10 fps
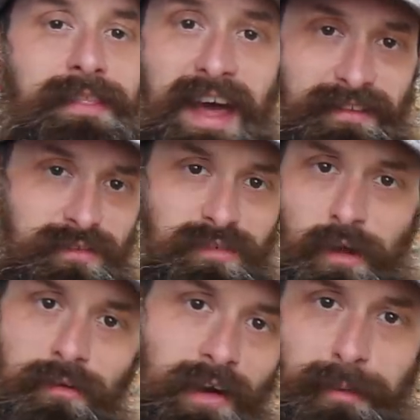That
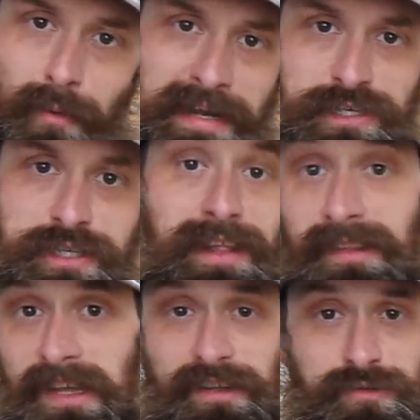subtle vibration
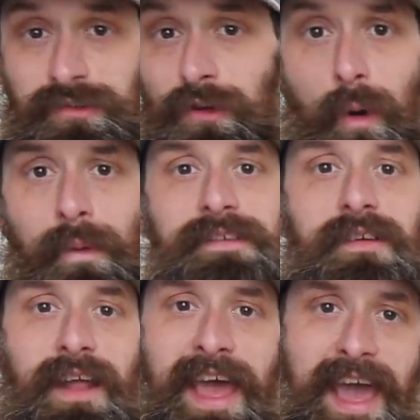that the engine's always
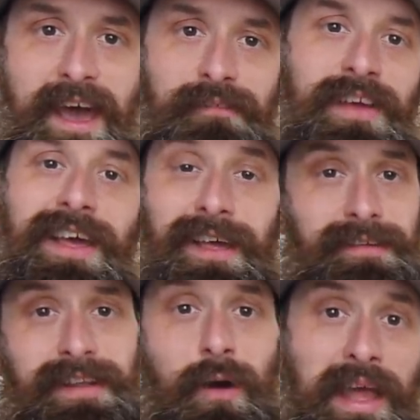going to have
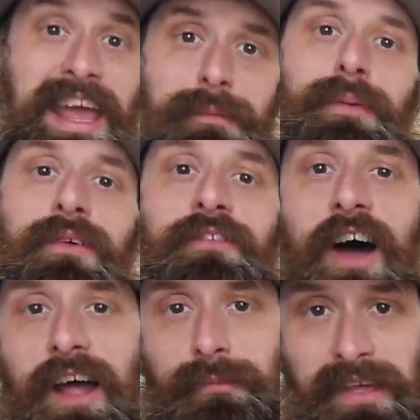is now
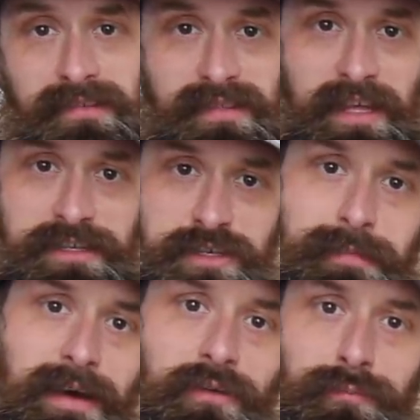amplified because the engine
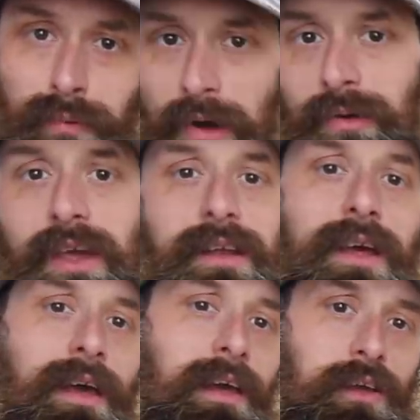mount is broken.
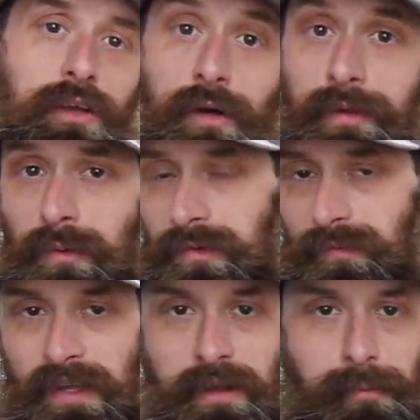You know, there was
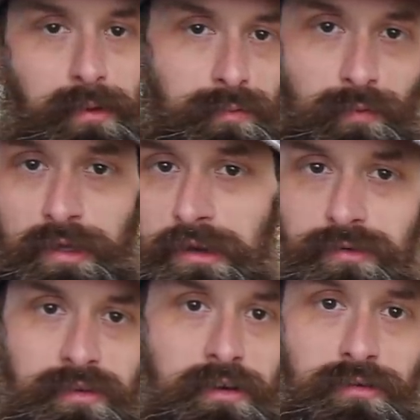VWs for
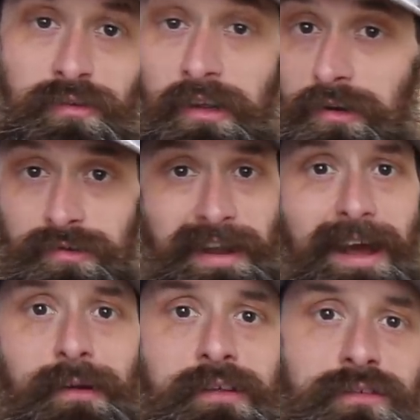years and years and years, and
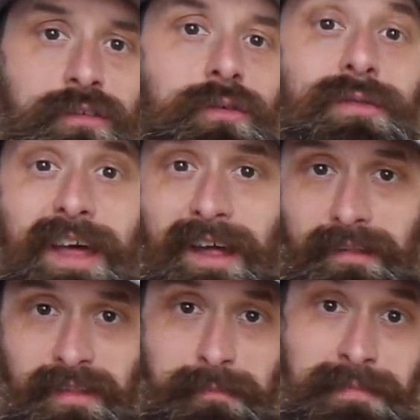Audis too, that
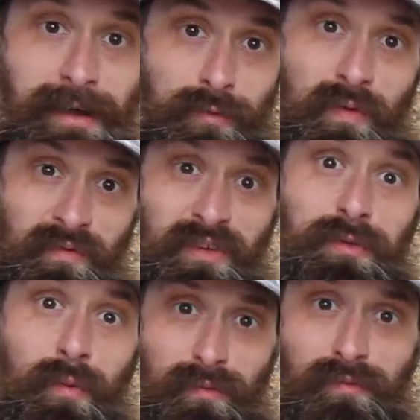the mounts were
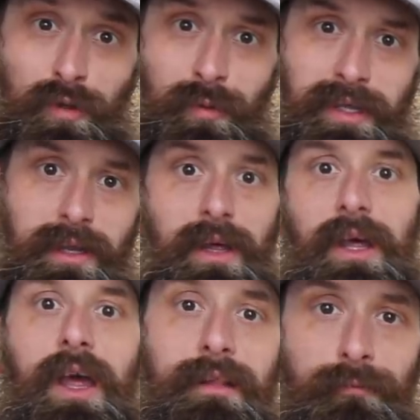filled with fluid
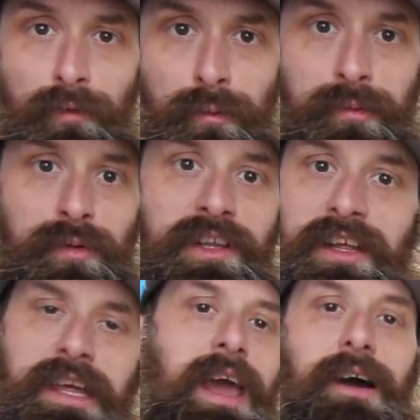and the fluid would
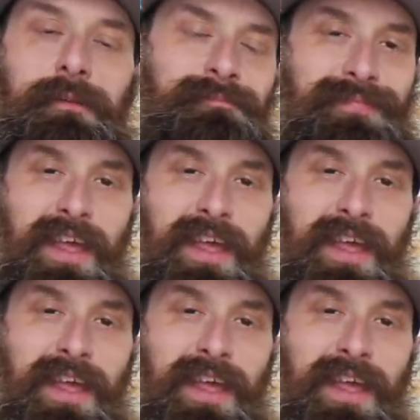leak out.